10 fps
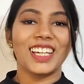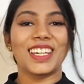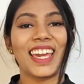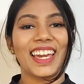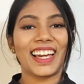
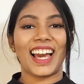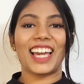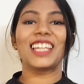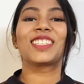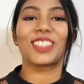Hey
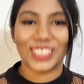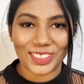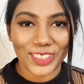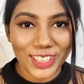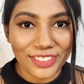guys, so this
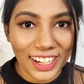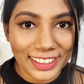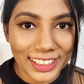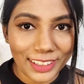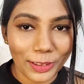was the
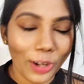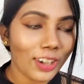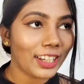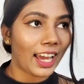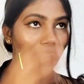final
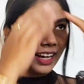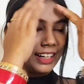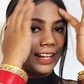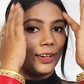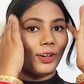look and
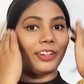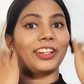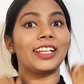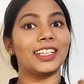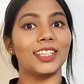I
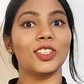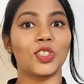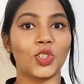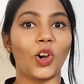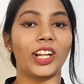really
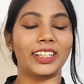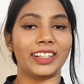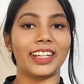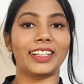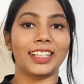enjoyed
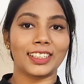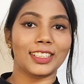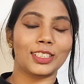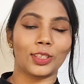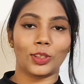creating
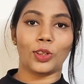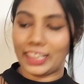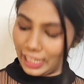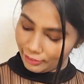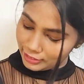this. I
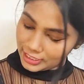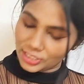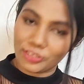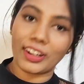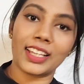love
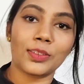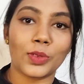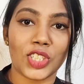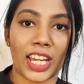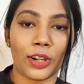this dress
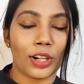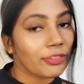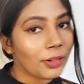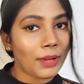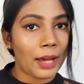which I got
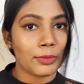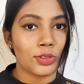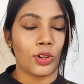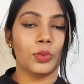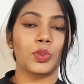from
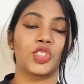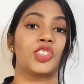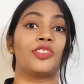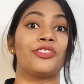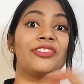Amazon, which
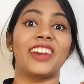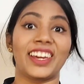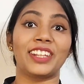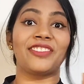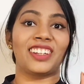is a
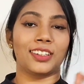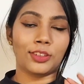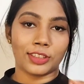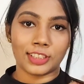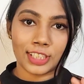very
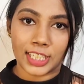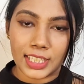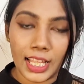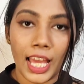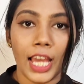good deal.